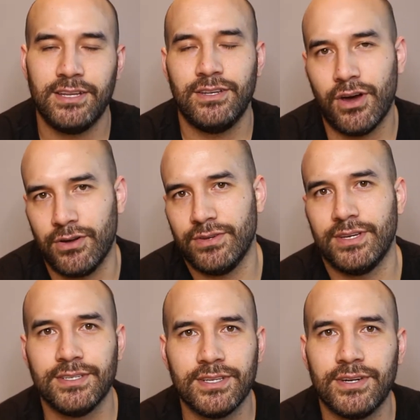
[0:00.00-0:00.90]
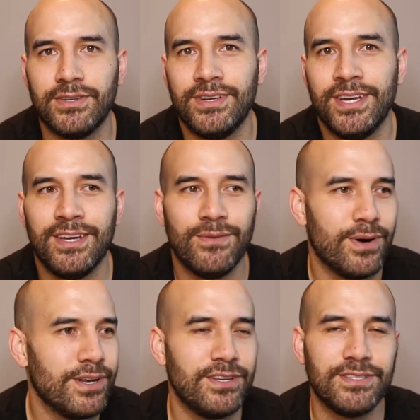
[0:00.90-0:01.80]
No. So
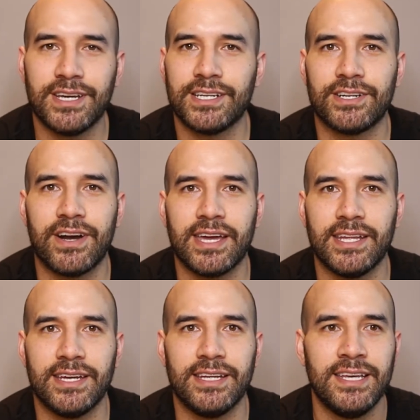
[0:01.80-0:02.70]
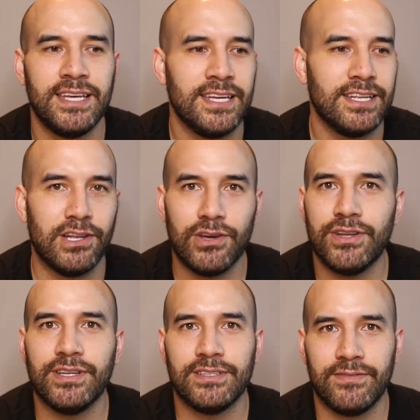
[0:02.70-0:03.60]
why don't you take a crack at it,
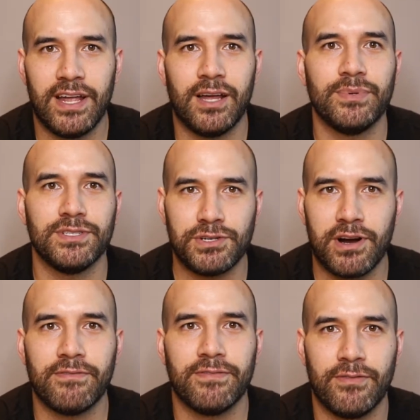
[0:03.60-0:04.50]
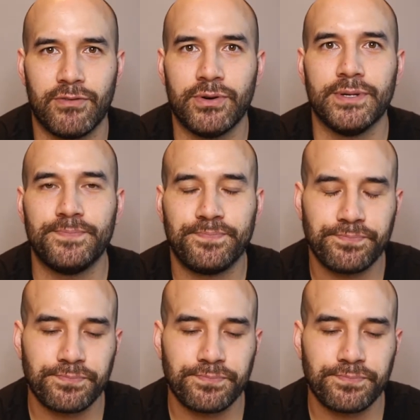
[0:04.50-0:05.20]
learn and develop and strive through it?